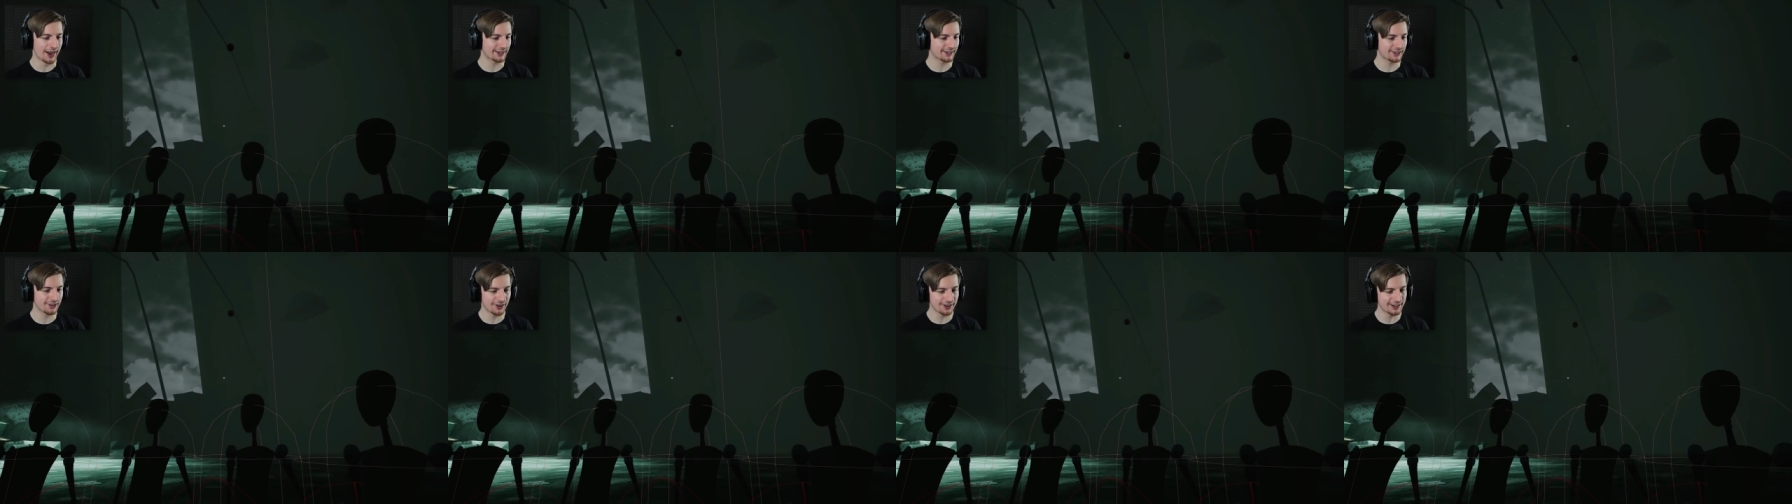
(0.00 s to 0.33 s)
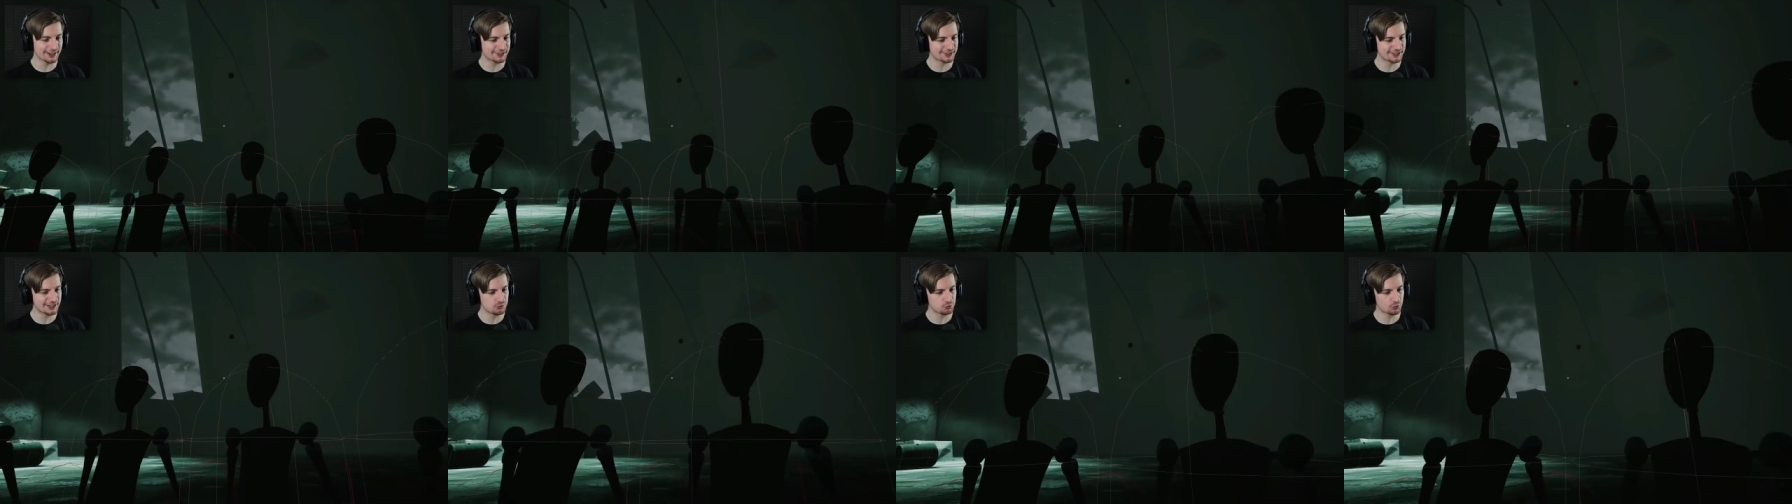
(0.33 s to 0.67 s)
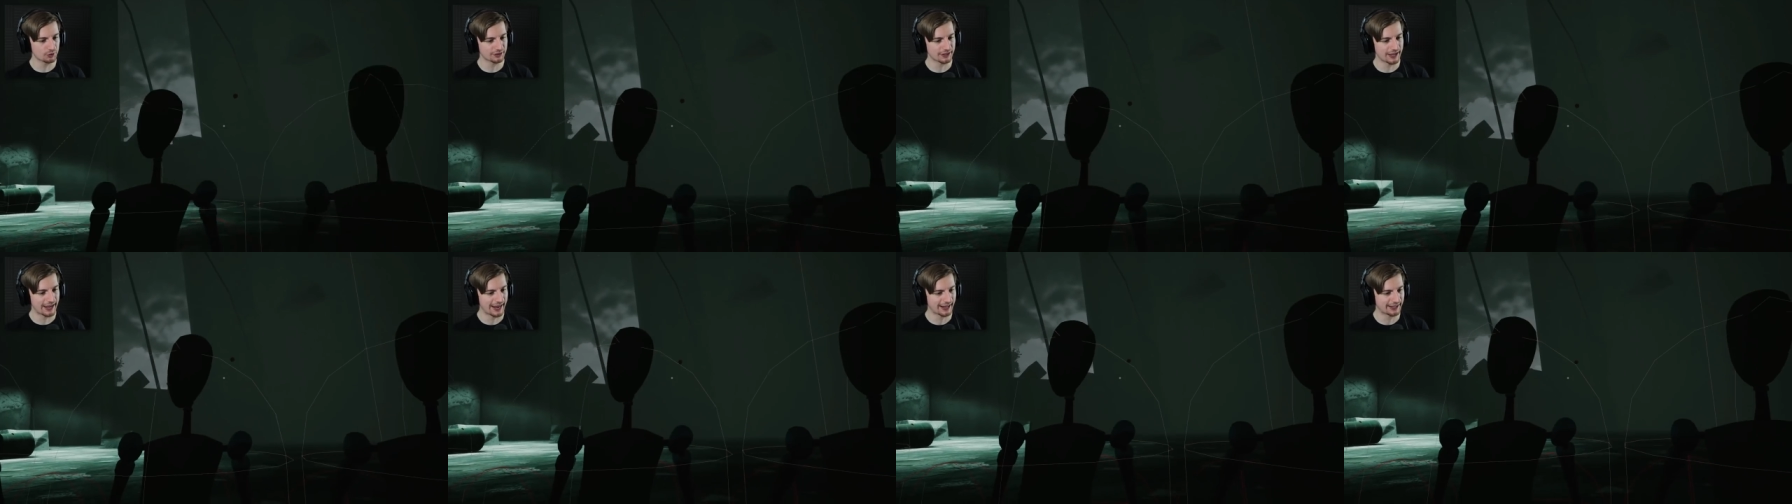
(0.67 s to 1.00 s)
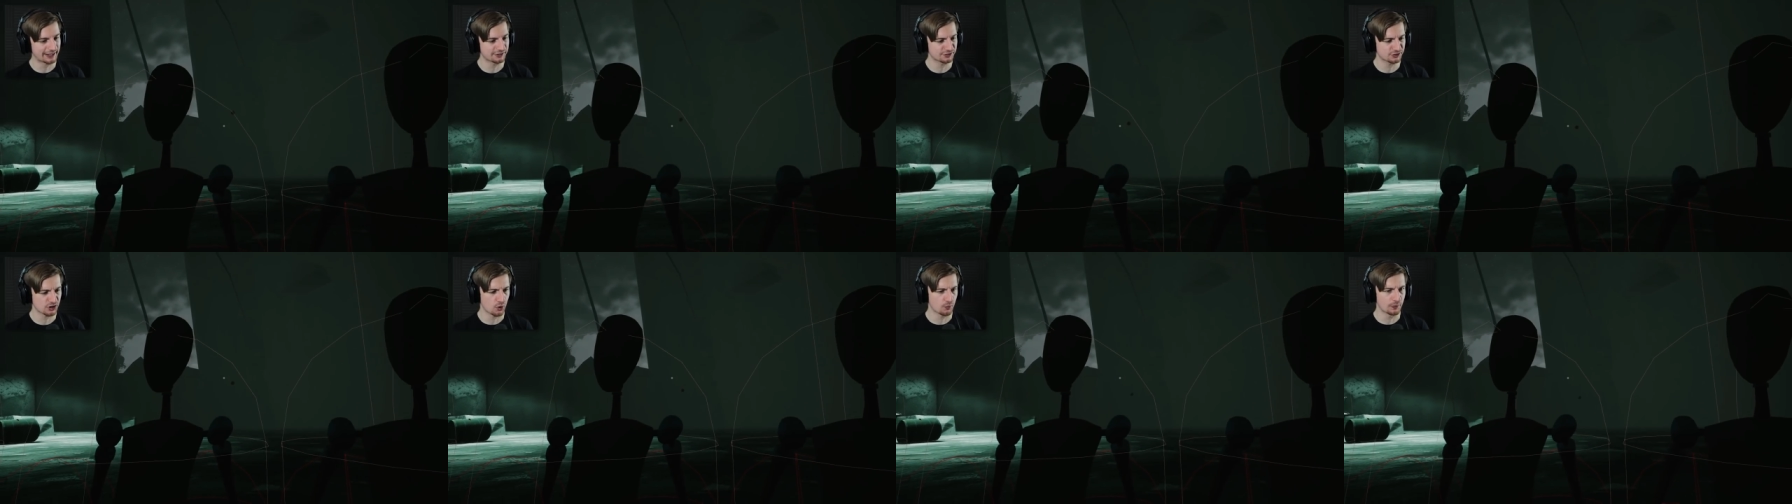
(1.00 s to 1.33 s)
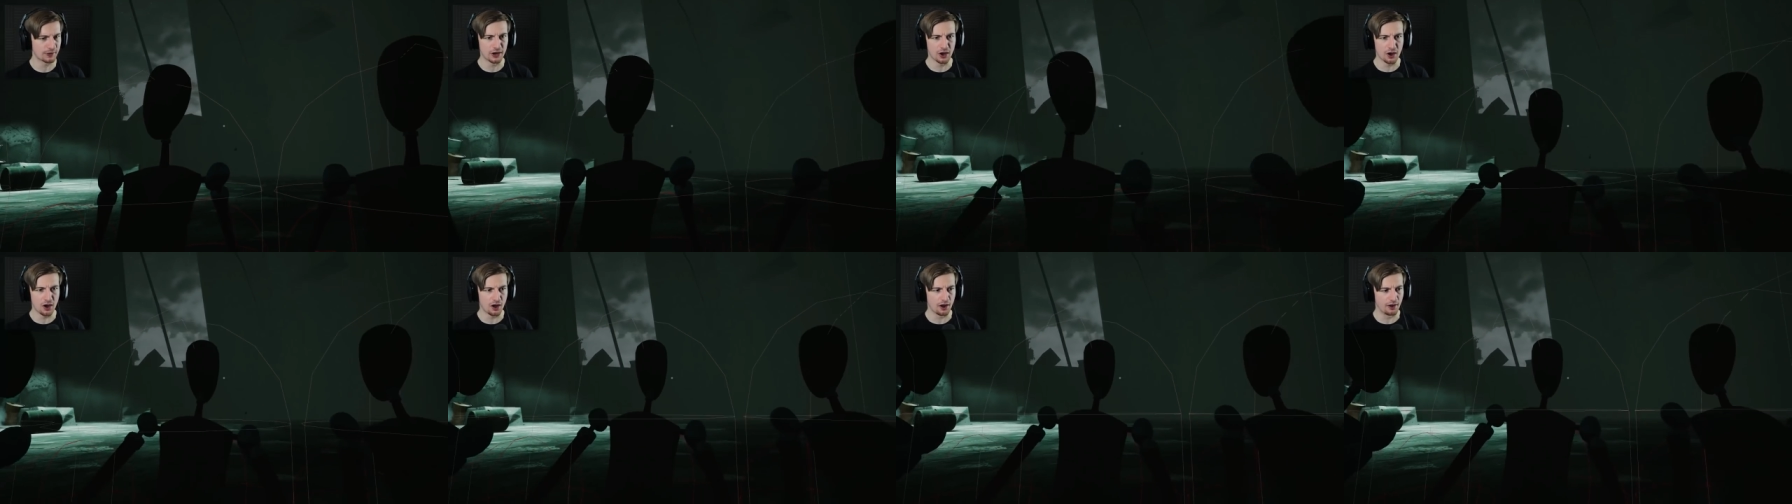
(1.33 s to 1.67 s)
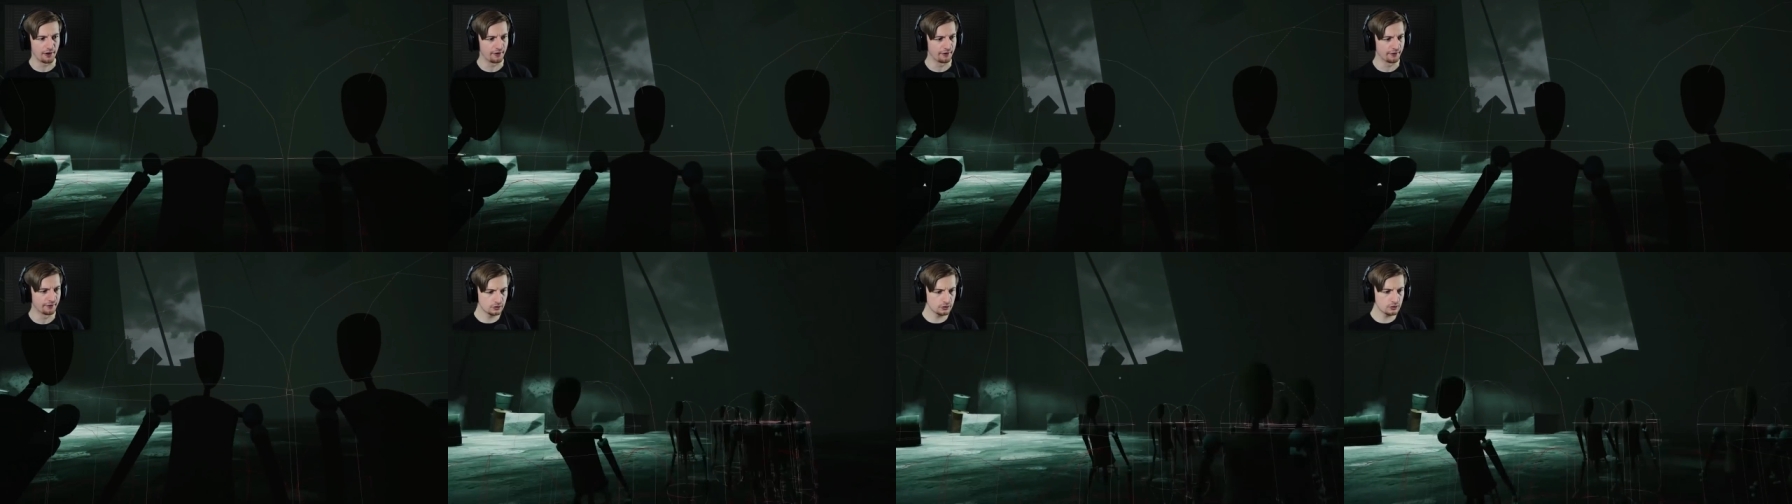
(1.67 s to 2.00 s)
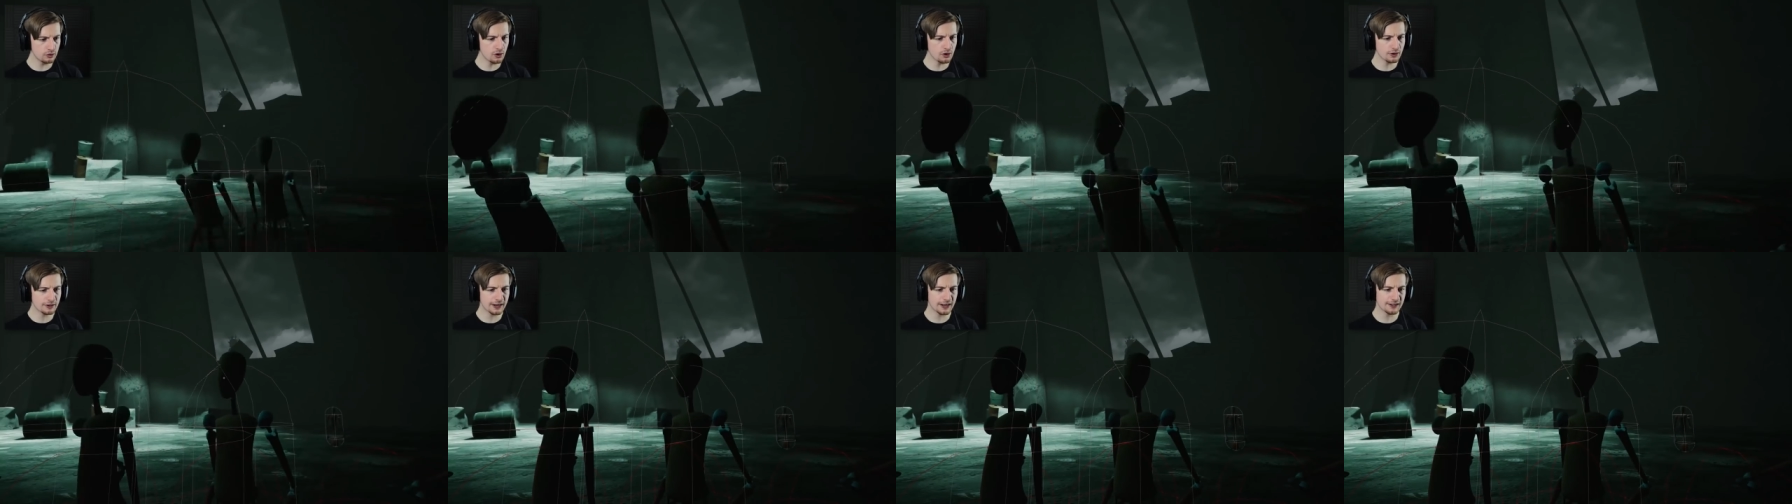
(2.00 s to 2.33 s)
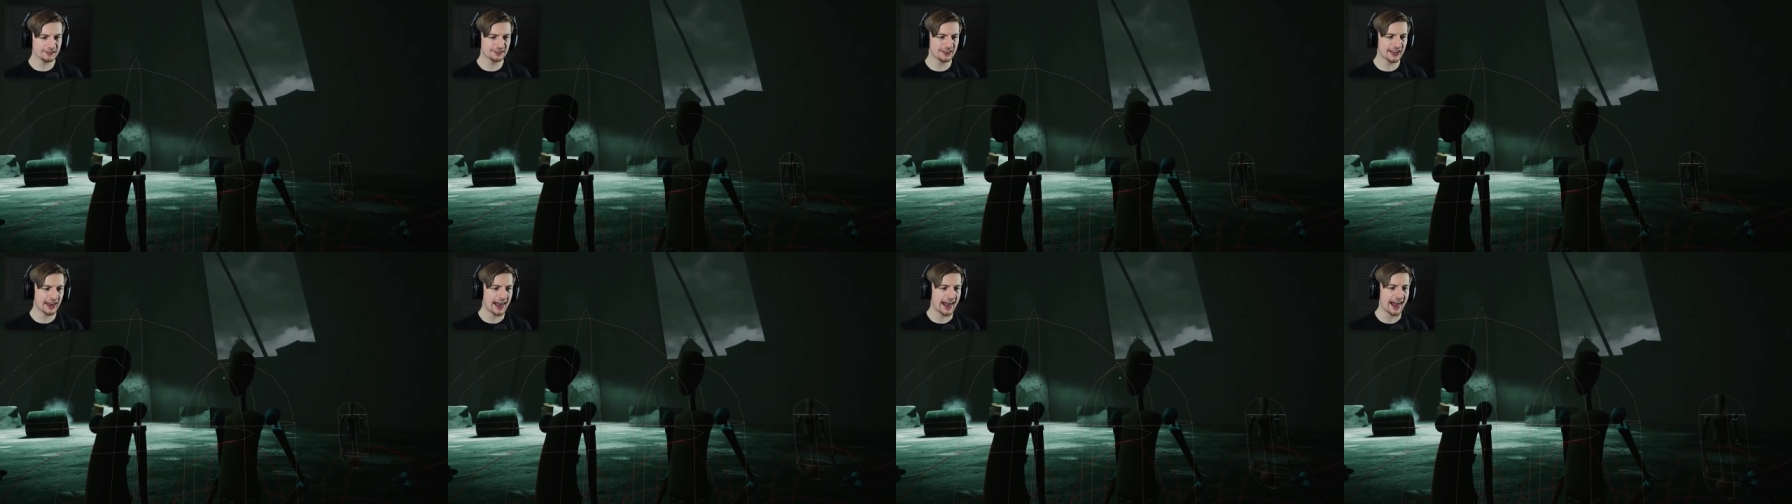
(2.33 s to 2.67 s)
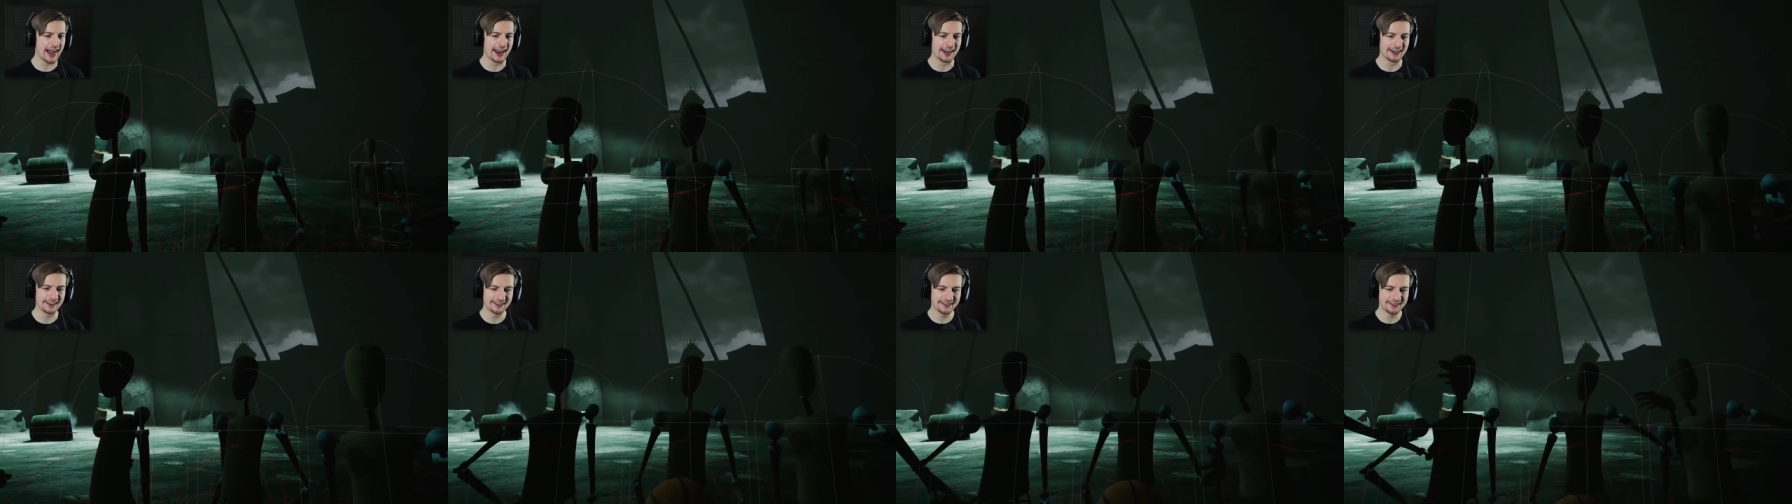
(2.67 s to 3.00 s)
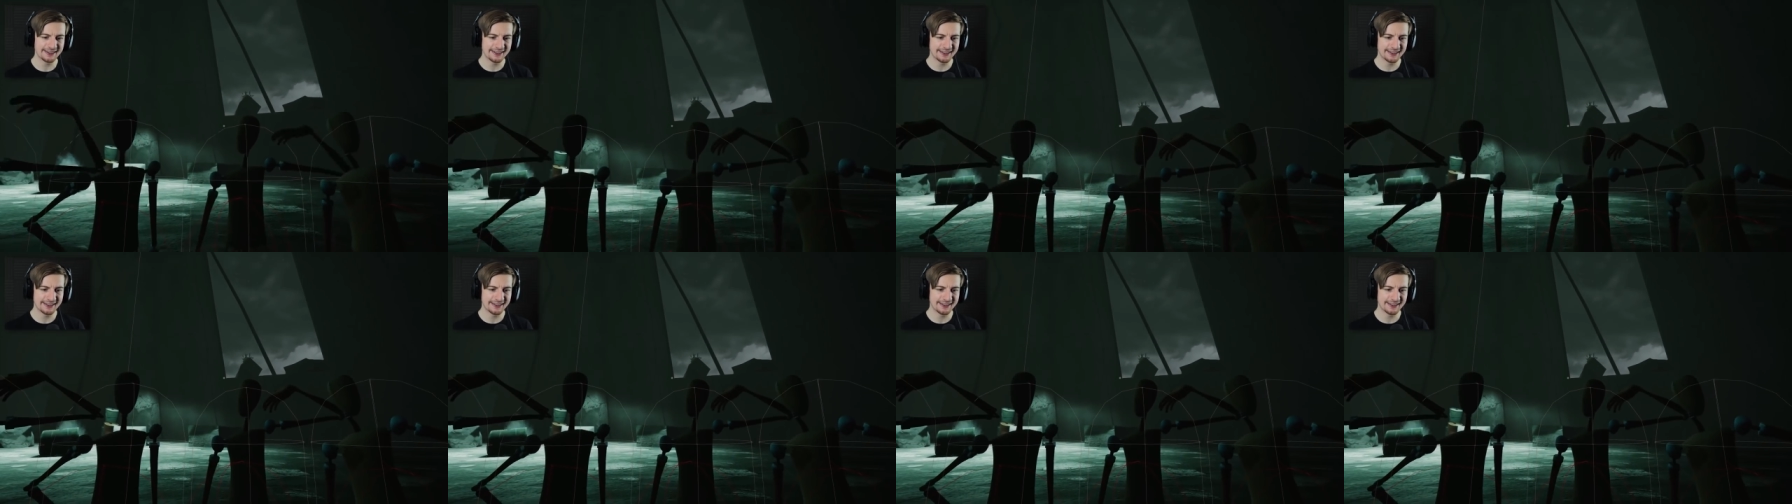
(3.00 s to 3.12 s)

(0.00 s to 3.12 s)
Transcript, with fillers: I gotta see what the heck is going on. Look at that.